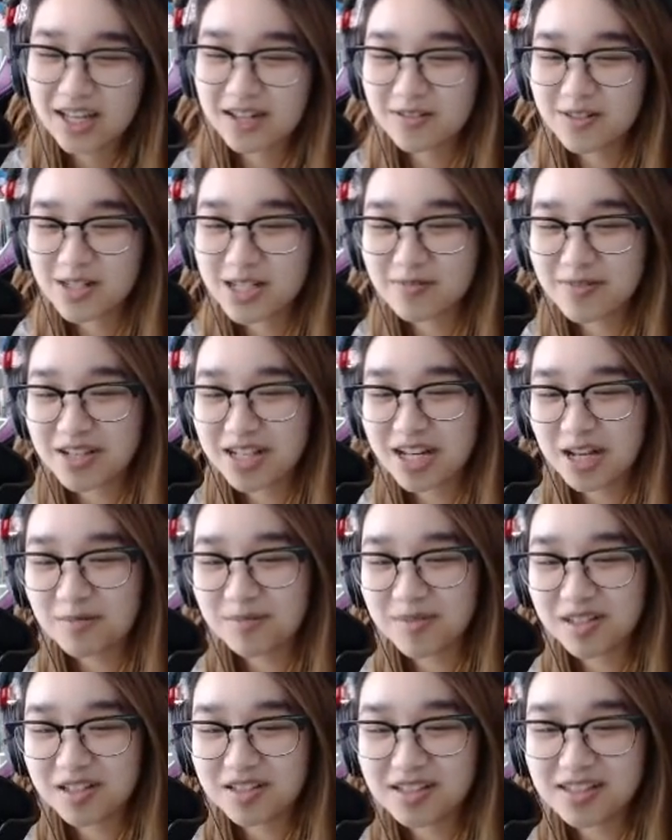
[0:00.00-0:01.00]
Where's my
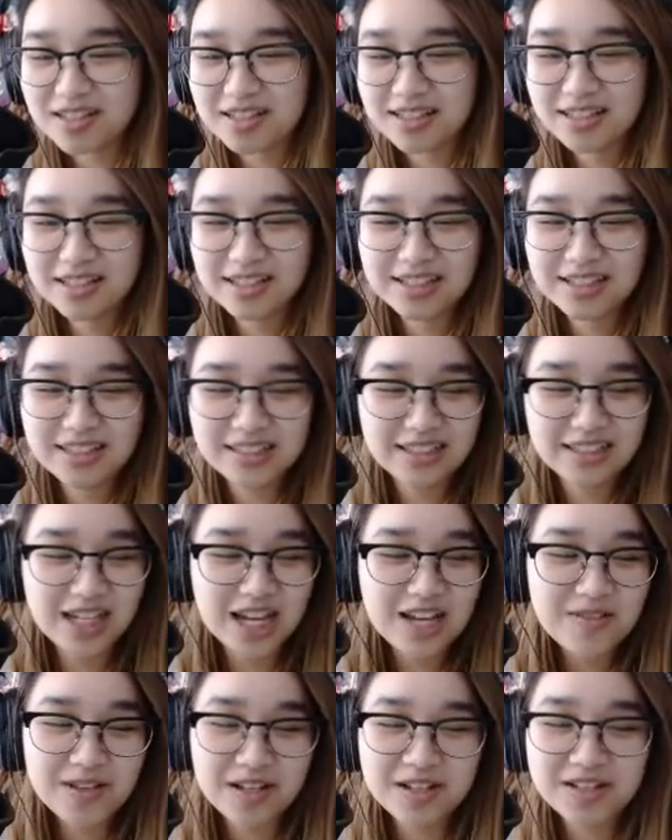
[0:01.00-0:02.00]
netballs? I
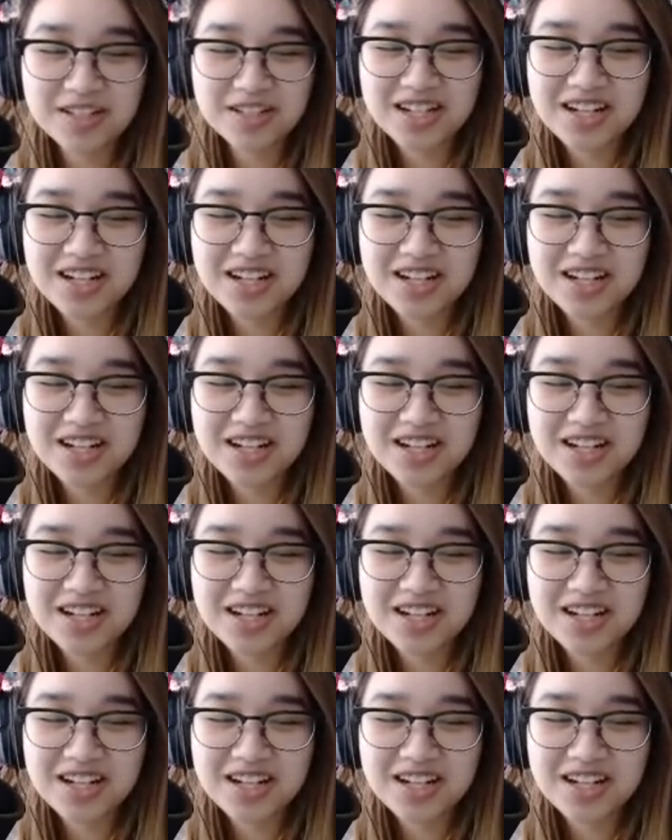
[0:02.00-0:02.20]
have one hundred